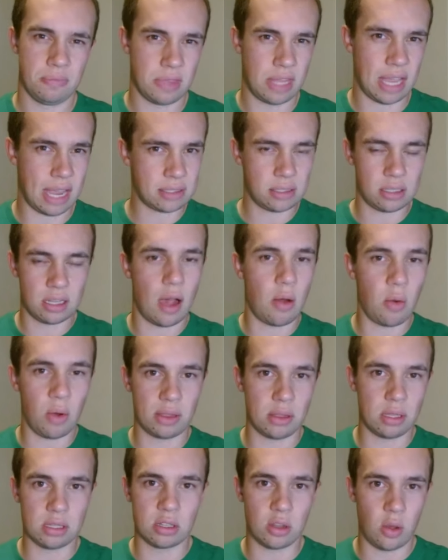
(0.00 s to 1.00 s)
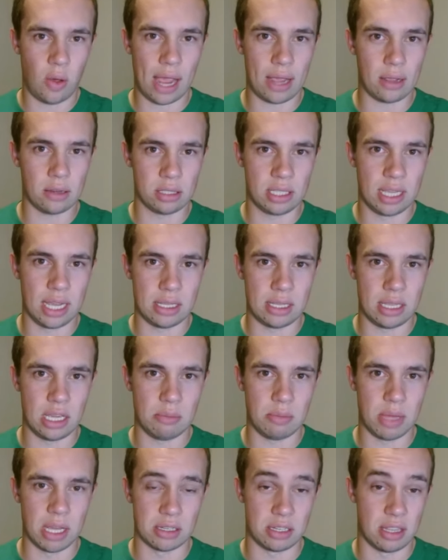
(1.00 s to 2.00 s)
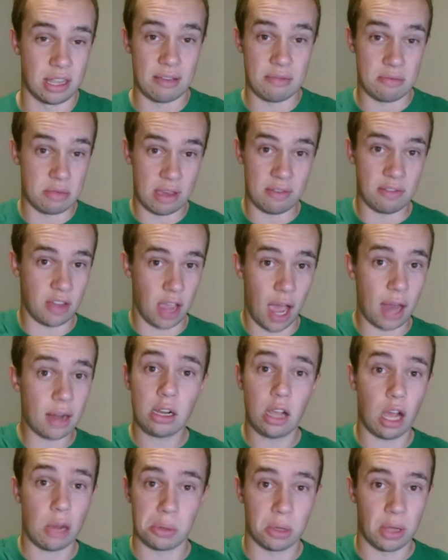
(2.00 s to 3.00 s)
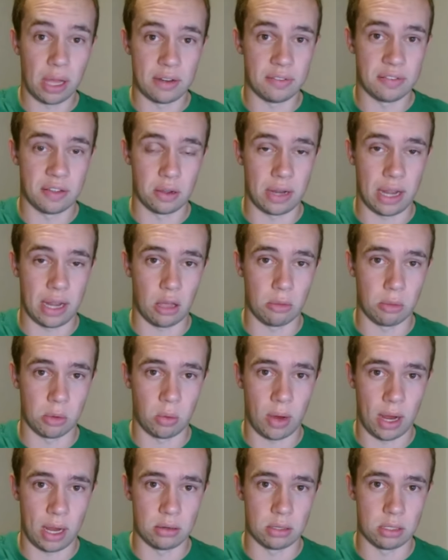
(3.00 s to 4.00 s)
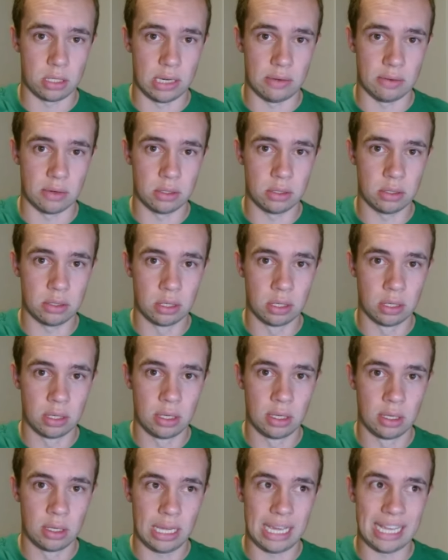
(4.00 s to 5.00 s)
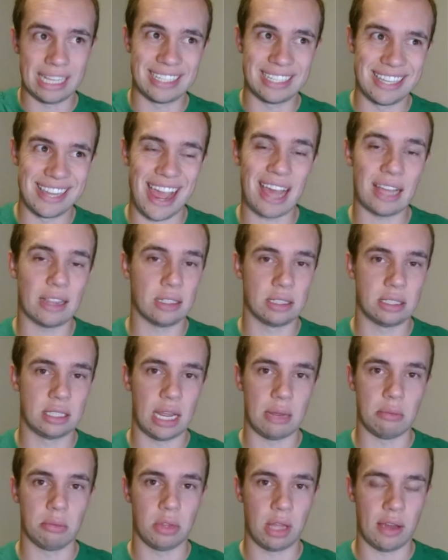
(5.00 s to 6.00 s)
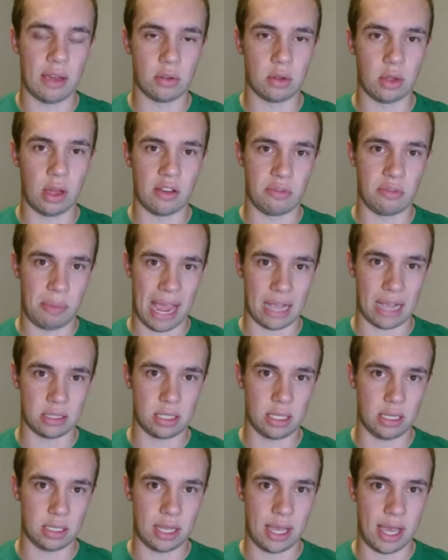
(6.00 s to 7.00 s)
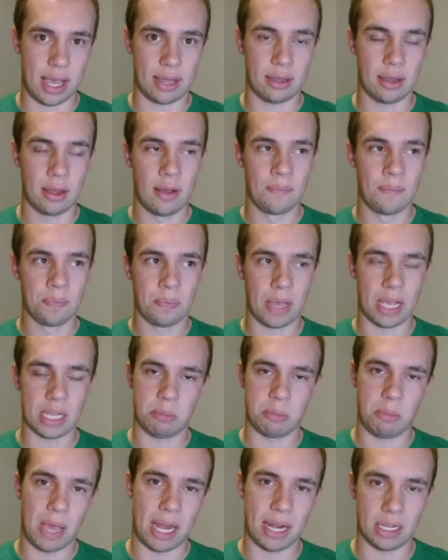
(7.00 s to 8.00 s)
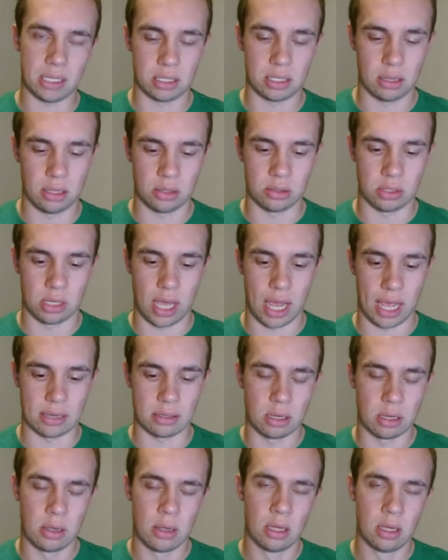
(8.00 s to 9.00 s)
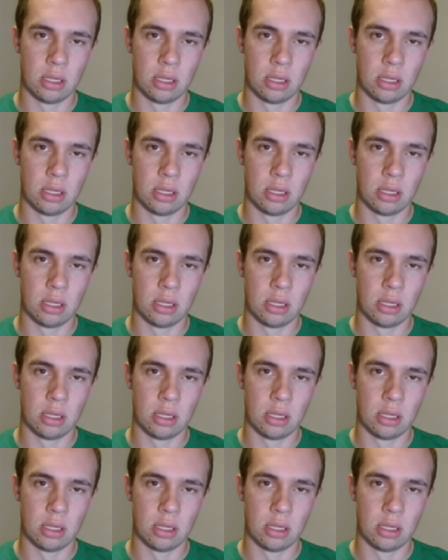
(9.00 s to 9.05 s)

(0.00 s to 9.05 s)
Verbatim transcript: That's not what this Ohio State team is. They, they've got a couple NFL caliber wide receivers it's not the same level of passing attack as Penix and those guys.